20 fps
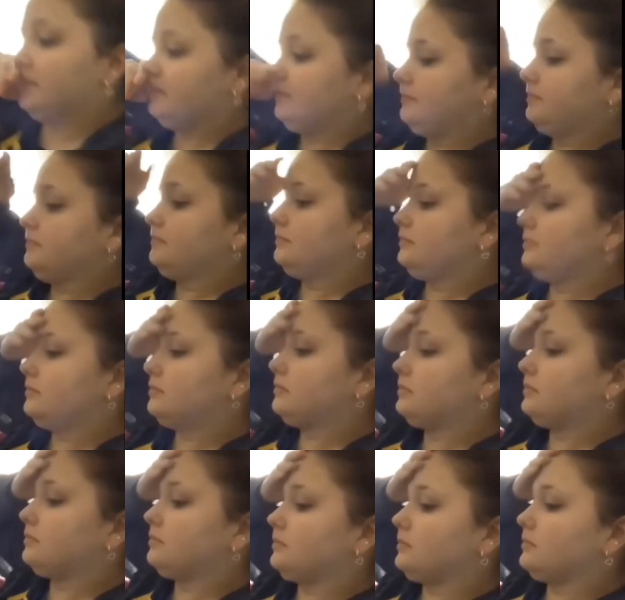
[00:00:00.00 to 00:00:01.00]

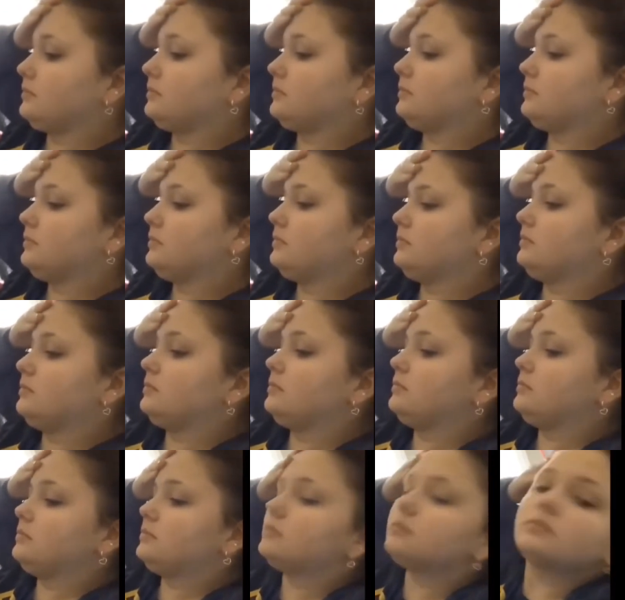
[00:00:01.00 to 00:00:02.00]

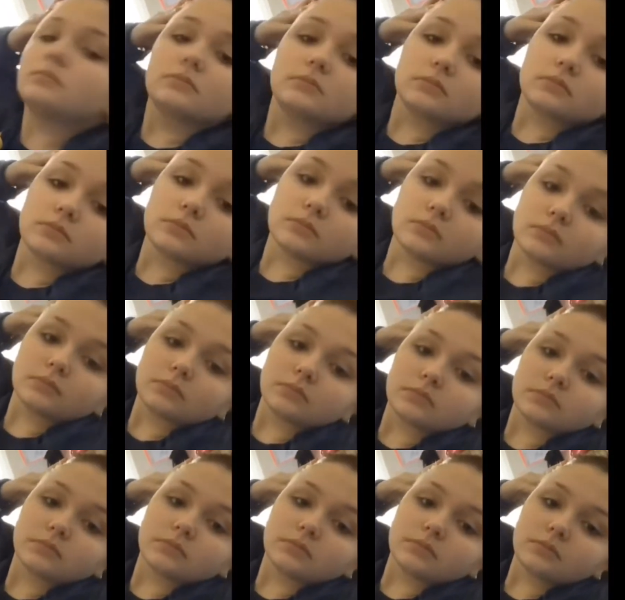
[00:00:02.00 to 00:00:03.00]
[no speech]